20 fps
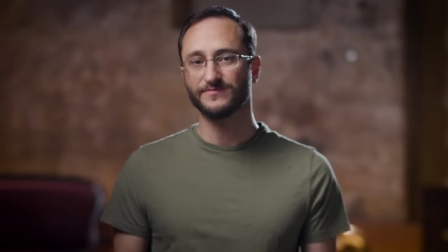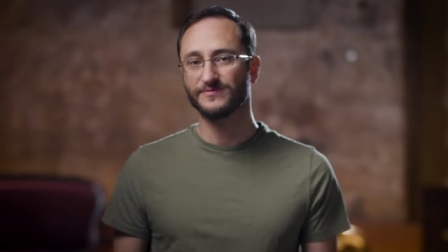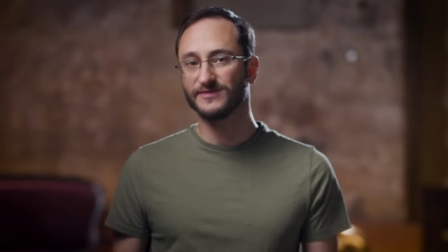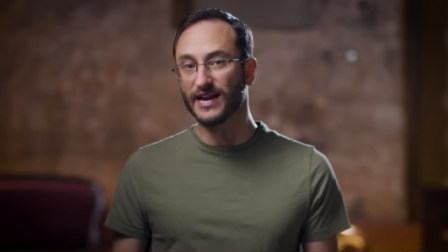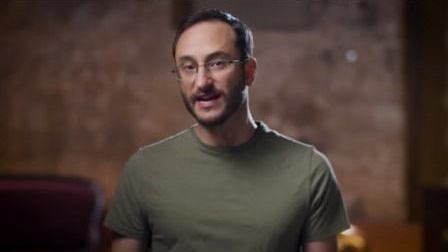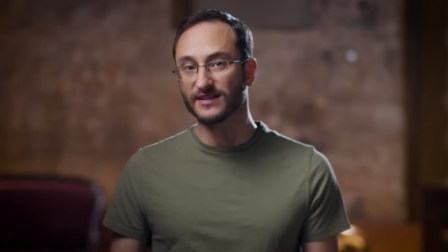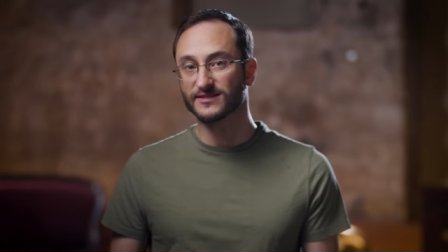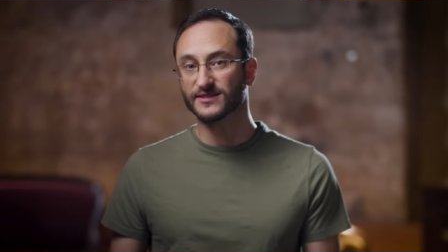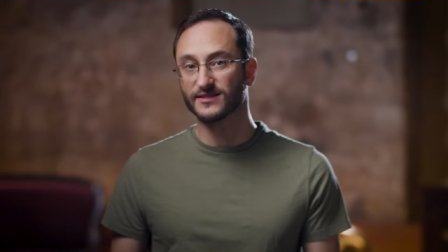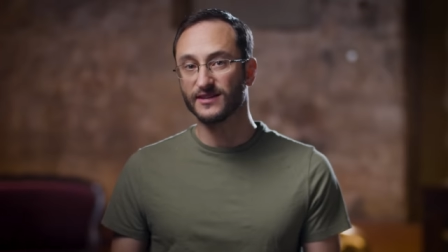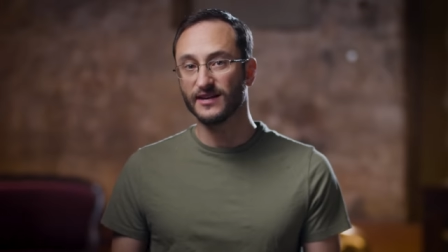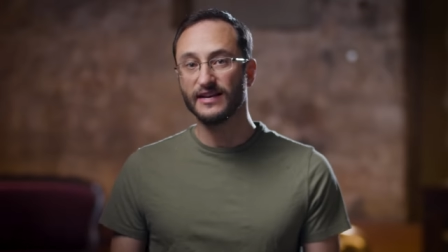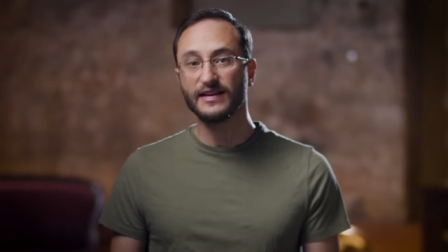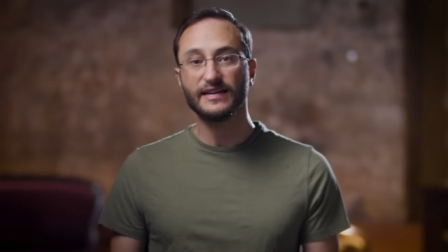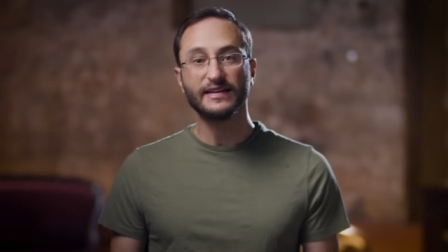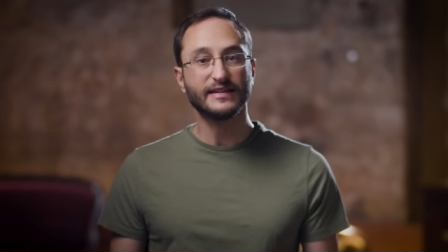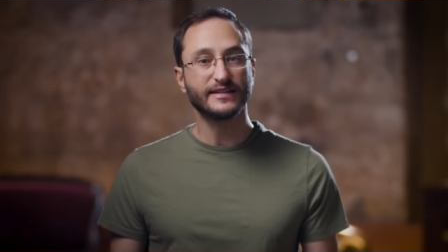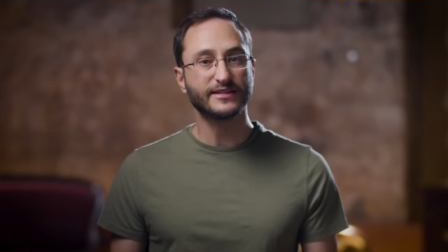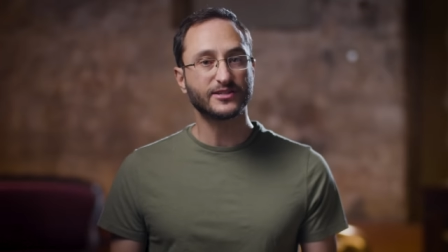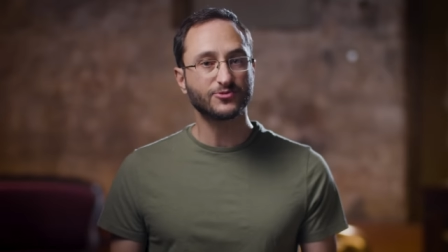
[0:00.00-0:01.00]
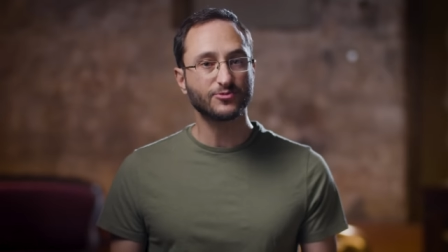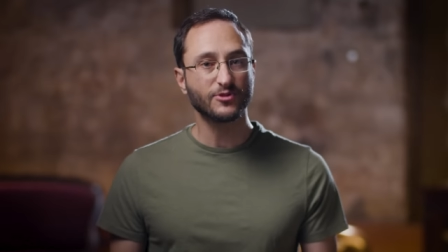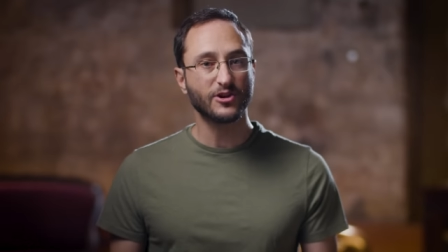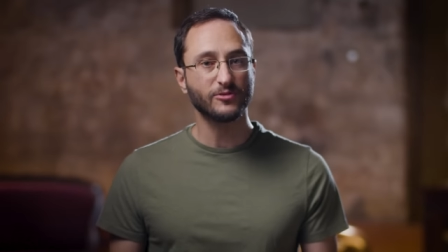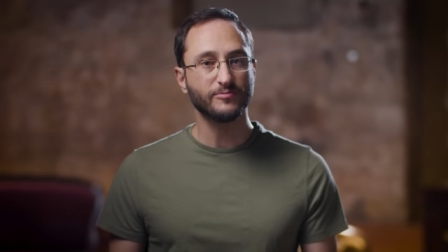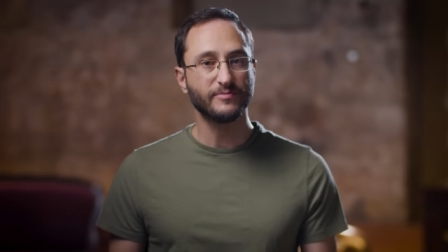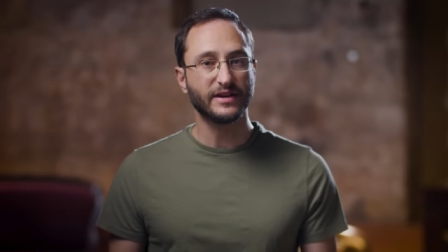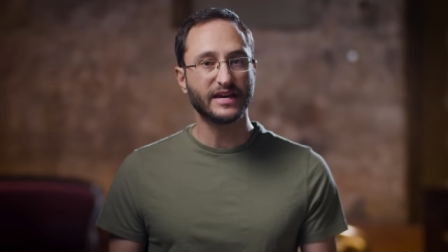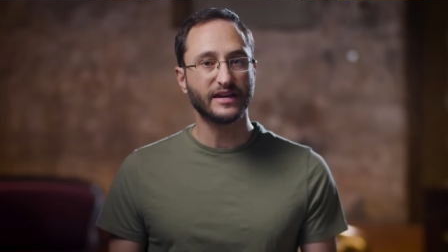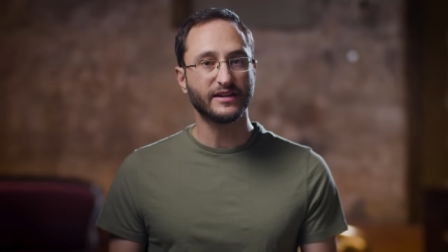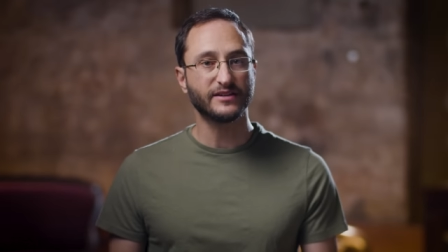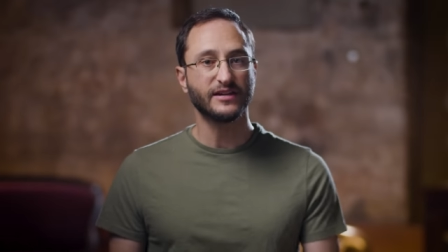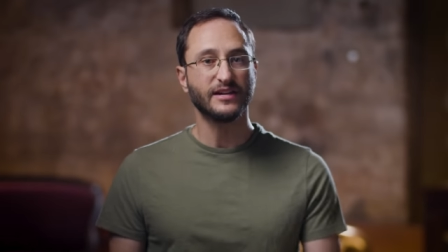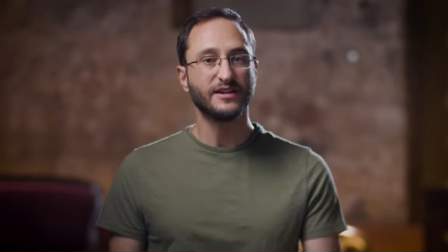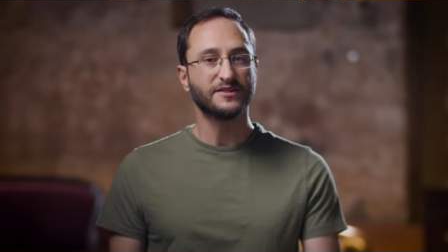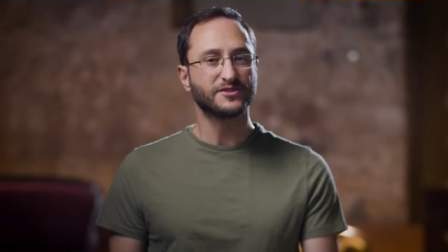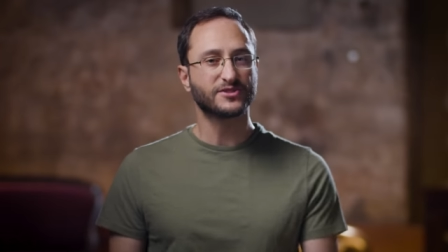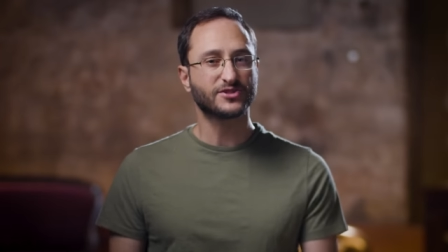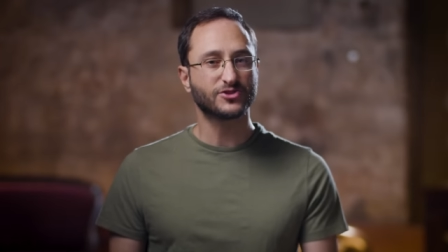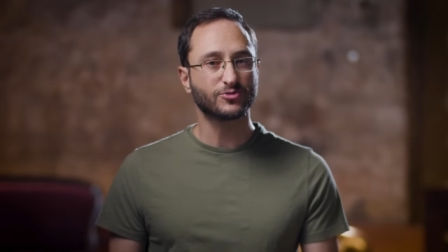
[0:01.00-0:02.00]
Yes, Israel made
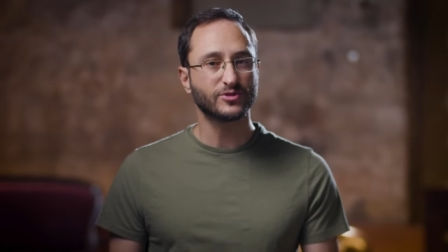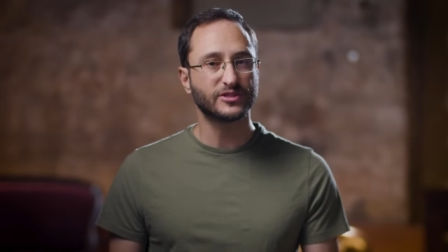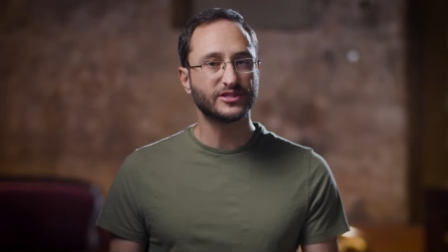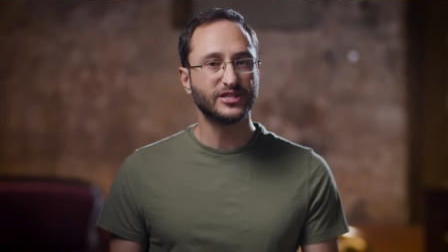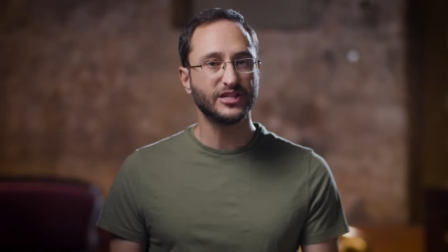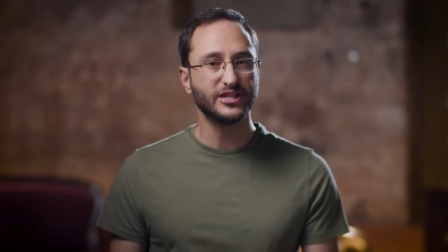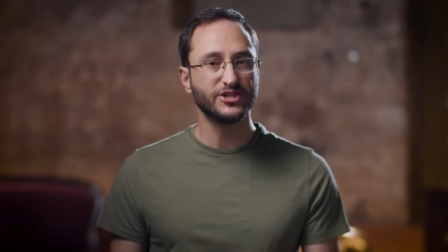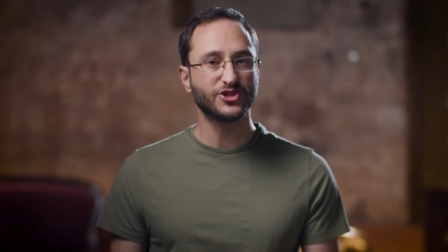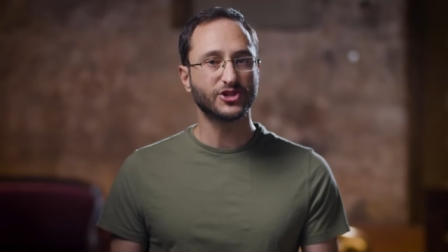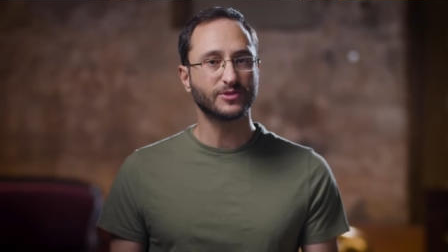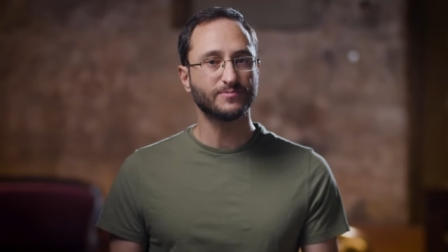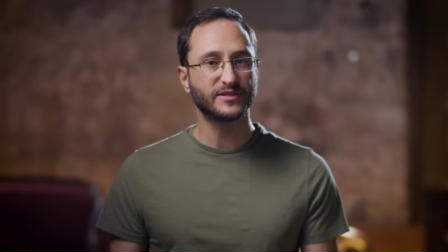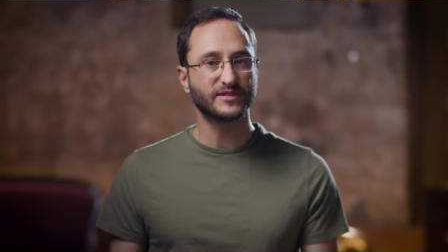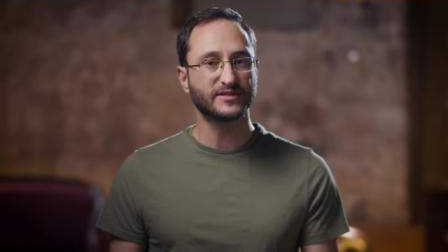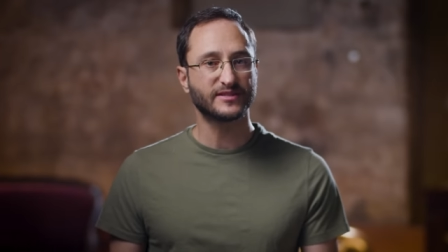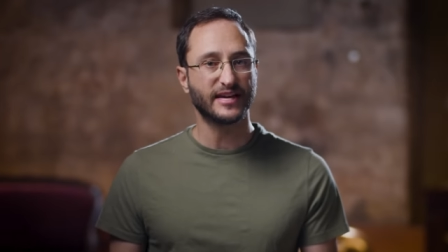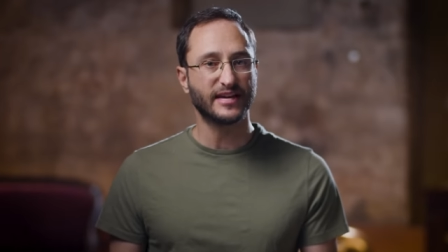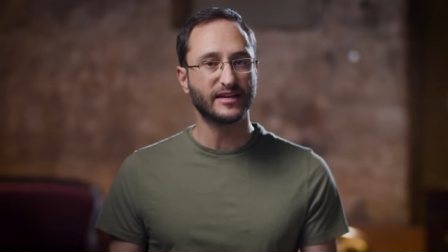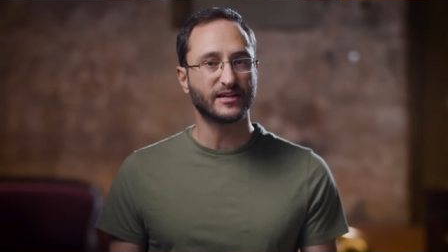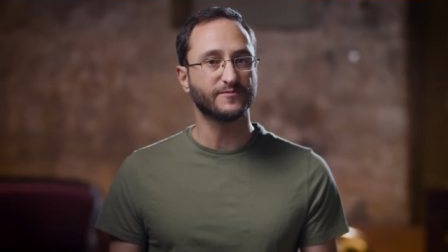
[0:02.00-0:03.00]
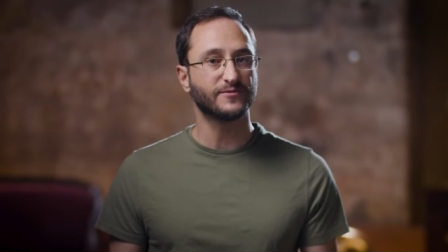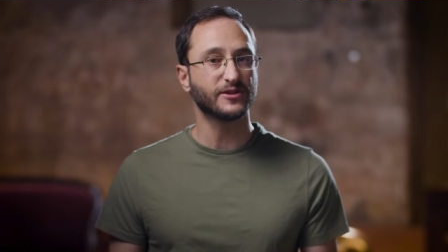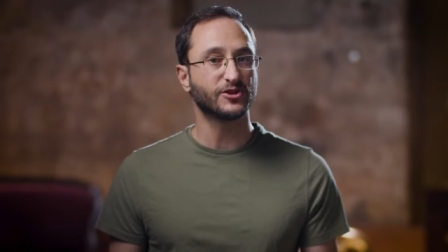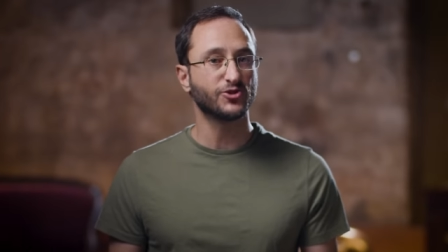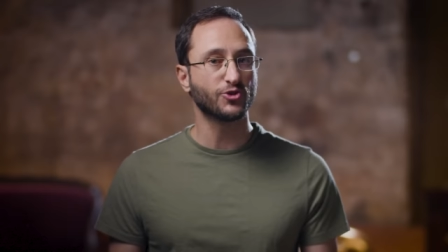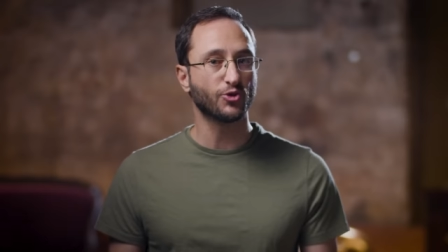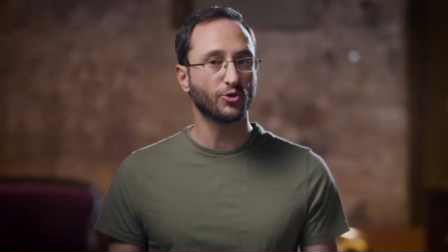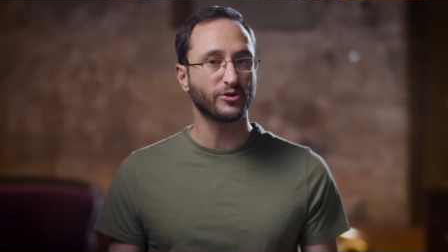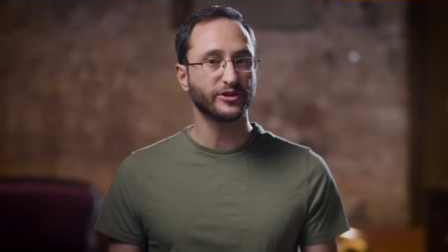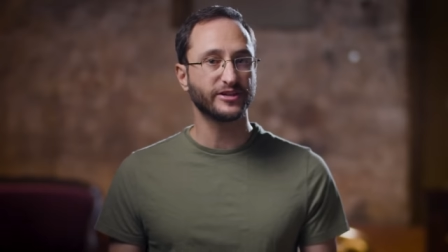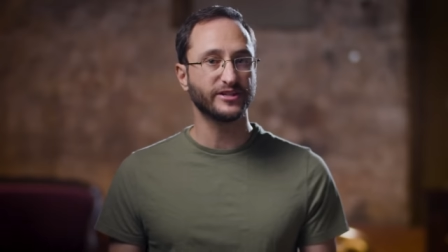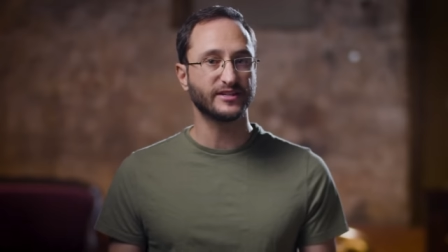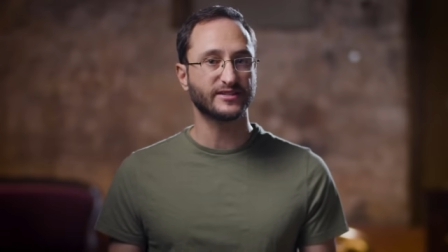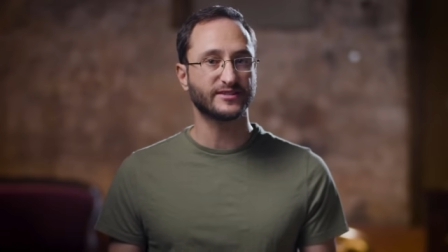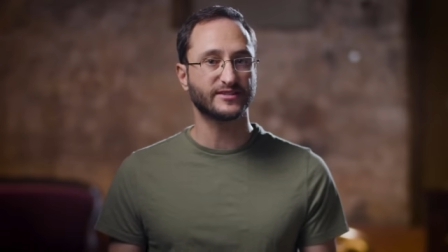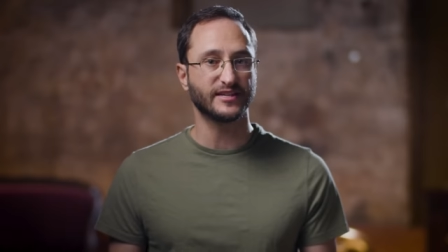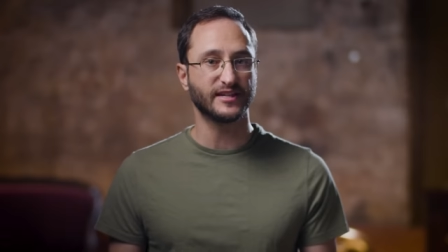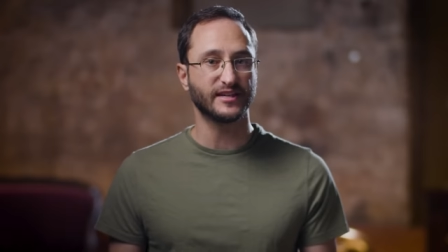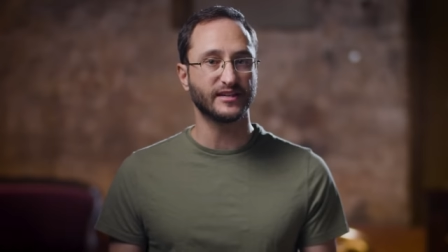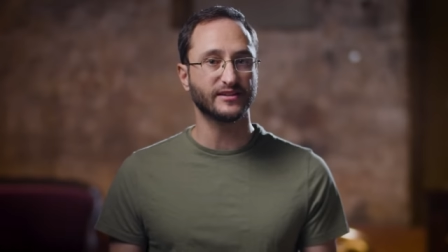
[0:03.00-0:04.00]
the strategic mistake of ignoring
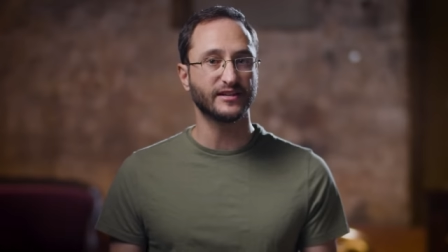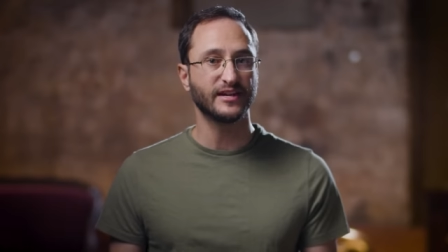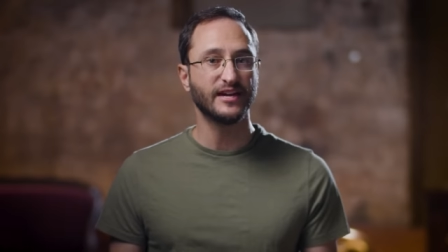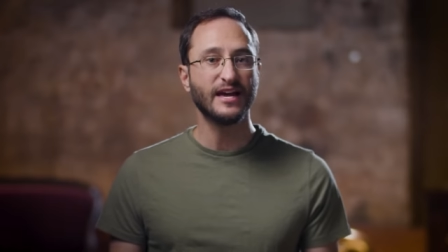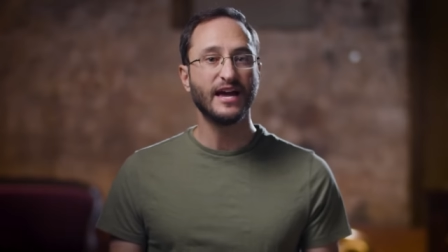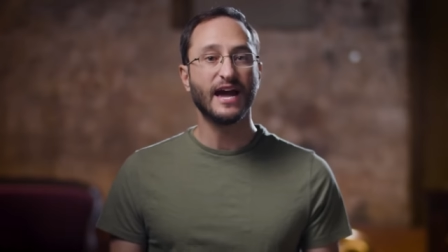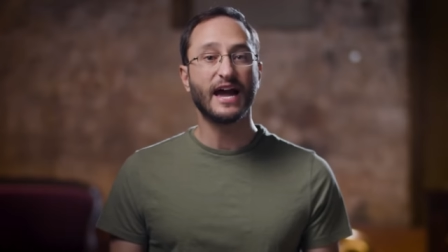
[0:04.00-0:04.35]
Yassin